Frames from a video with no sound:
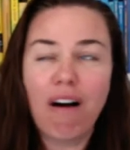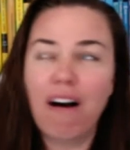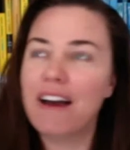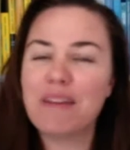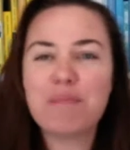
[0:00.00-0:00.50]

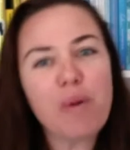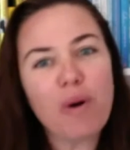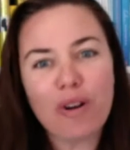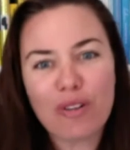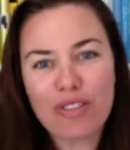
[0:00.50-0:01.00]
it
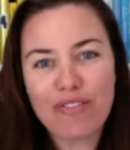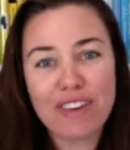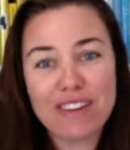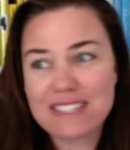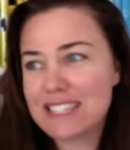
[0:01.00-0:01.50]
brought all the
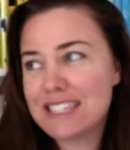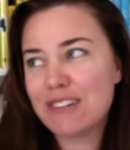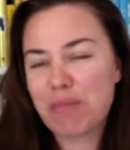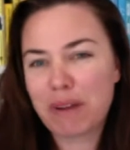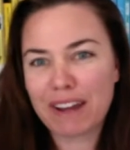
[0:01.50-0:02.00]
feels. It's still
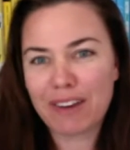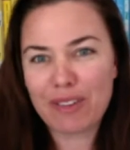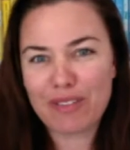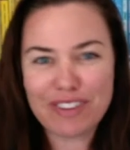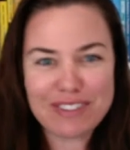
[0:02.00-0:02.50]
bringing all the
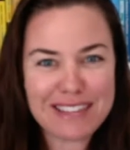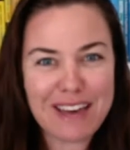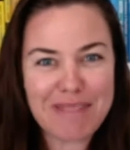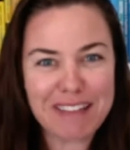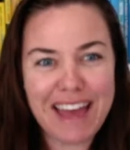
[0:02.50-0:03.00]
feels a
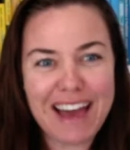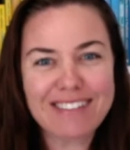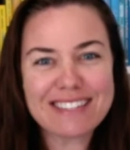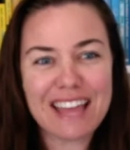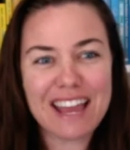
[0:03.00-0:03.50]
couple of
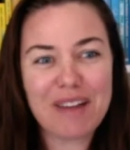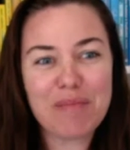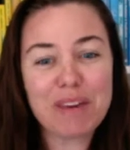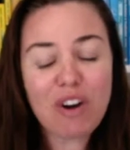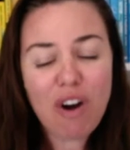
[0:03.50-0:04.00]
hours later,
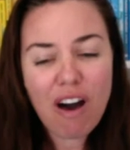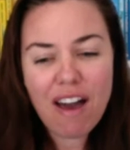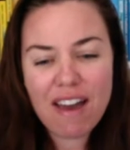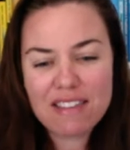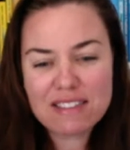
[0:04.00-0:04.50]

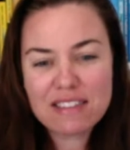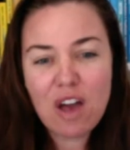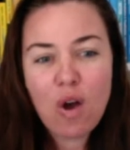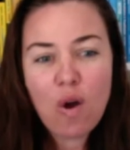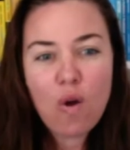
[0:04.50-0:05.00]
because
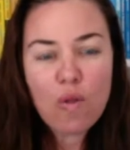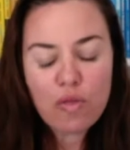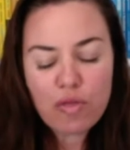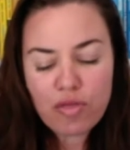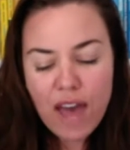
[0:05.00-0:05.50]

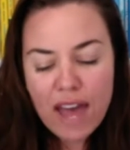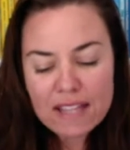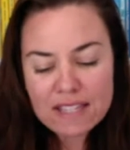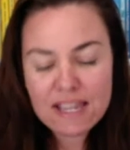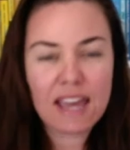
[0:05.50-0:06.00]

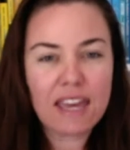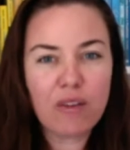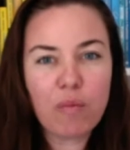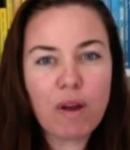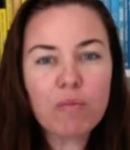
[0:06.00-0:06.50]
that
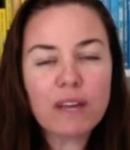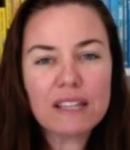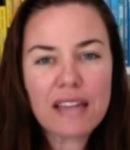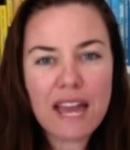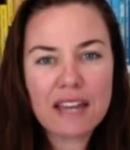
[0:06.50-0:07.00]
second when we
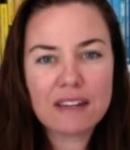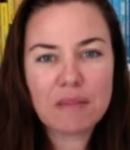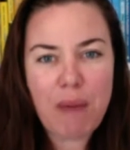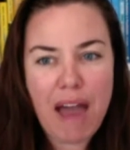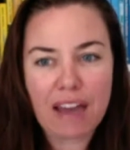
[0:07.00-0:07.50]
landed
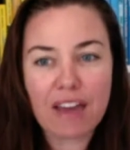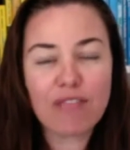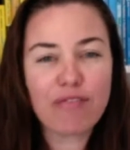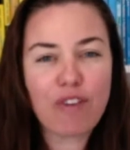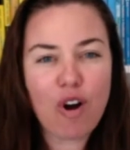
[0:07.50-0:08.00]
back
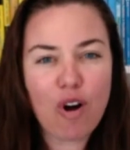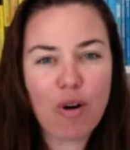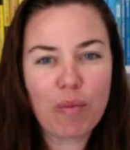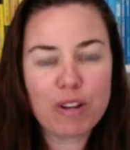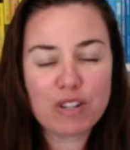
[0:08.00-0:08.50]

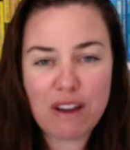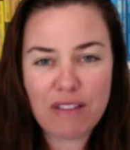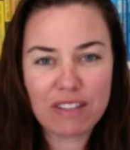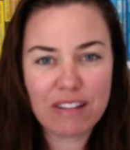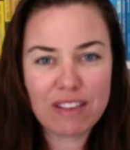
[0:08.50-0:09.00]
from
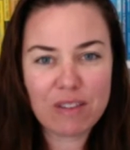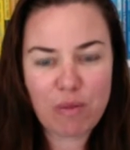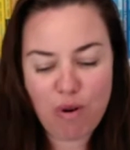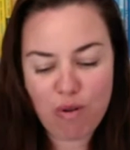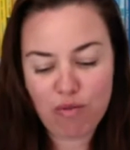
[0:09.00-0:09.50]
traveling around the
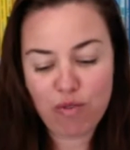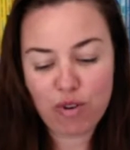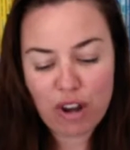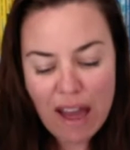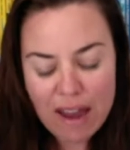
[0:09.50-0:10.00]
world for
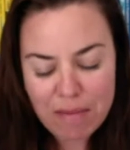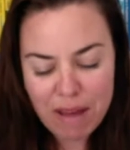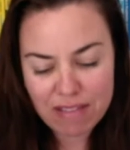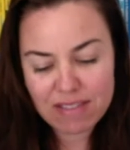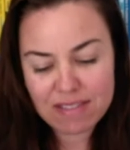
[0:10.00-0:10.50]
9
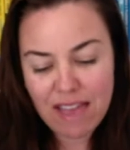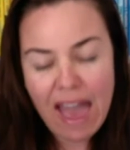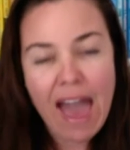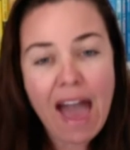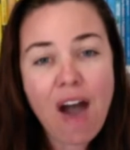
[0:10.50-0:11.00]
months,
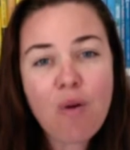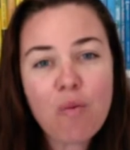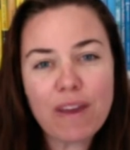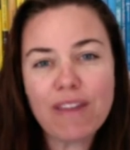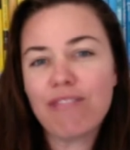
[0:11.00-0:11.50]
how
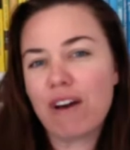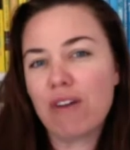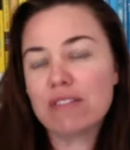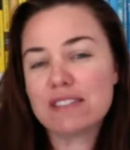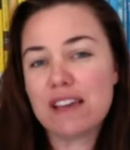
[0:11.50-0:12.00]
we
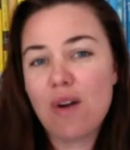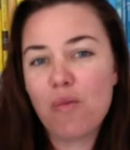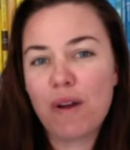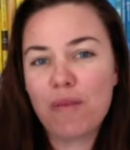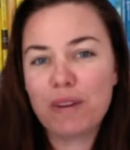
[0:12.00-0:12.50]
felt
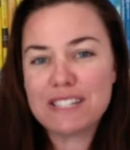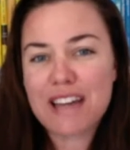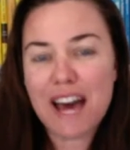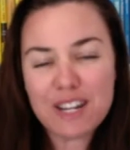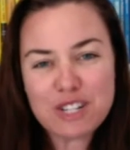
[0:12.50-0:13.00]
when we
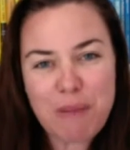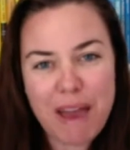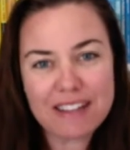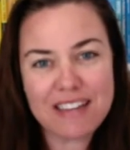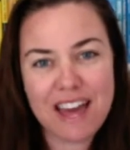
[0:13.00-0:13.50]
touched
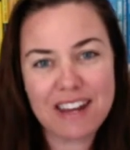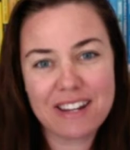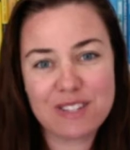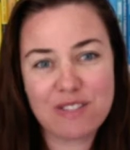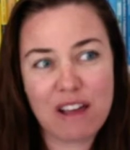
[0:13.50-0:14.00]
back down in
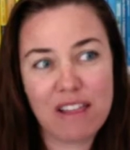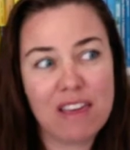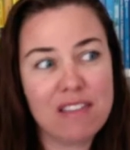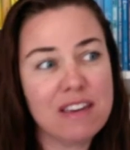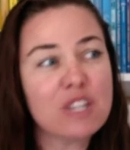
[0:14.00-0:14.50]

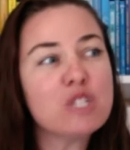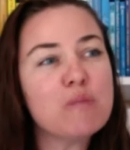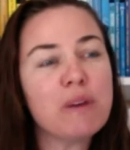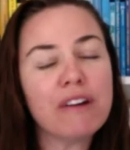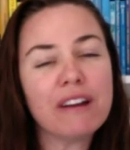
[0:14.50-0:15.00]
Australia, the
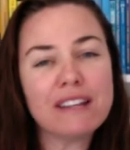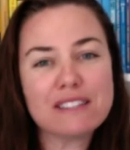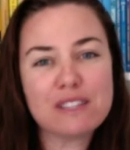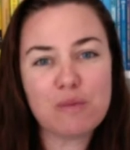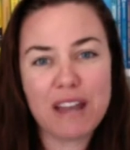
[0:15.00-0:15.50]
experience
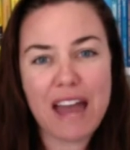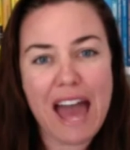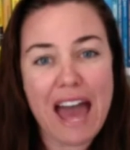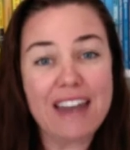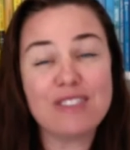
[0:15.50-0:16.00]
that we'd
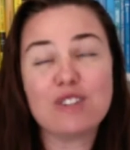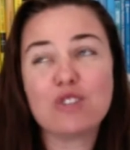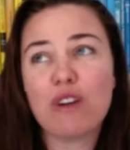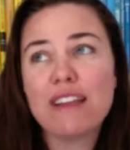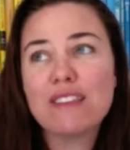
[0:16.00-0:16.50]
had, the
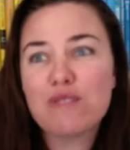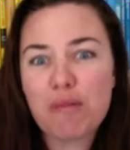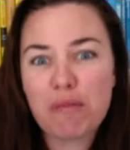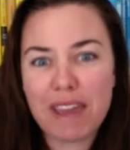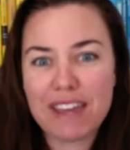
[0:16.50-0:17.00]

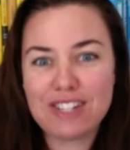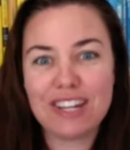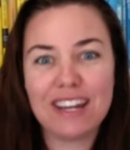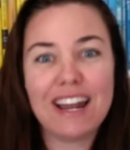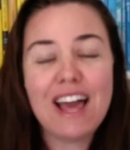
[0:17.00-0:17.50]

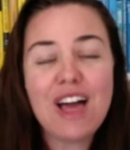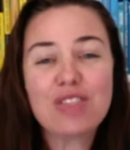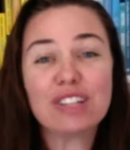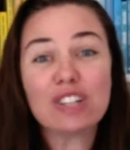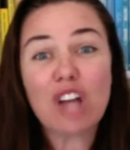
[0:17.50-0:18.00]
transformation,
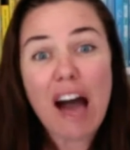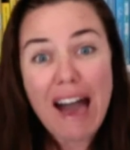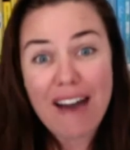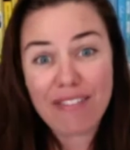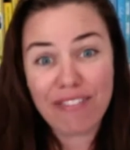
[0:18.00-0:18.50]
the
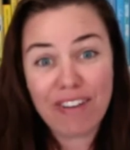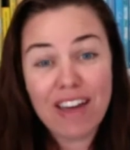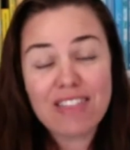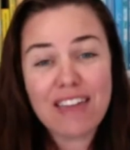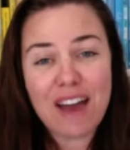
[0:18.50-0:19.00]
life
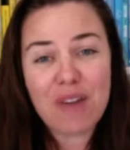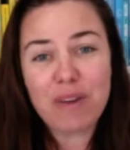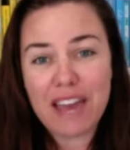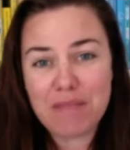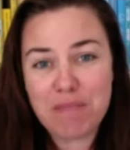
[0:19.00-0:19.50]
that we
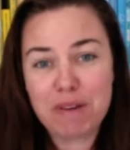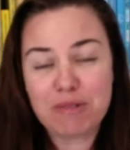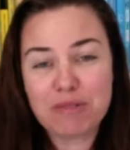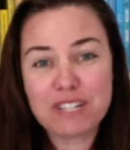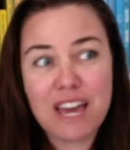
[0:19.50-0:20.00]
had
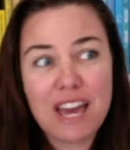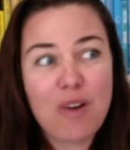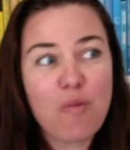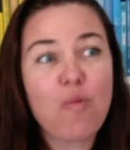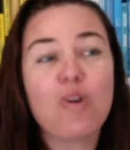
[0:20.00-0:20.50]
built
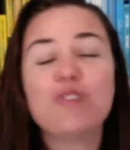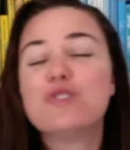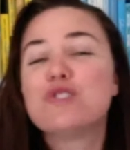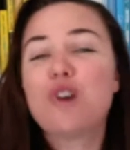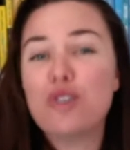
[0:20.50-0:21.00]
was
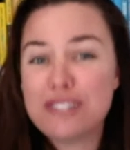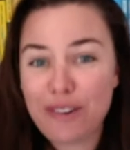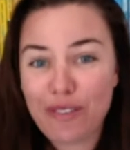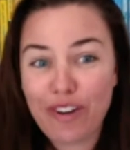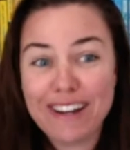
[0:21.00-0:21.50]
so
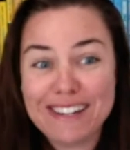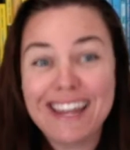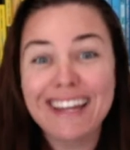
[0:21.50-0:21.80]
different